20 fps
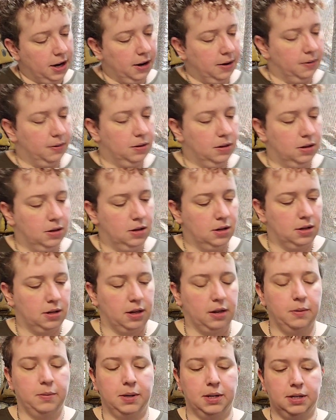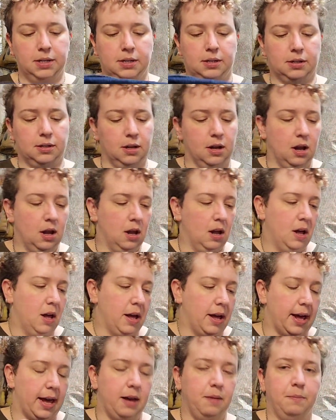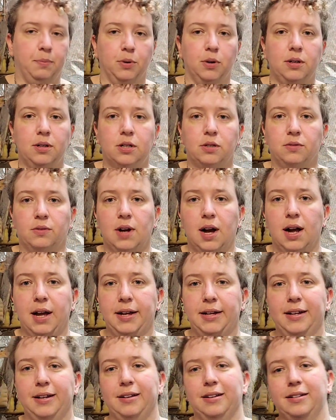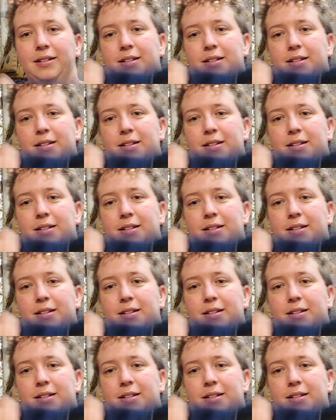know. It was a Brooks Run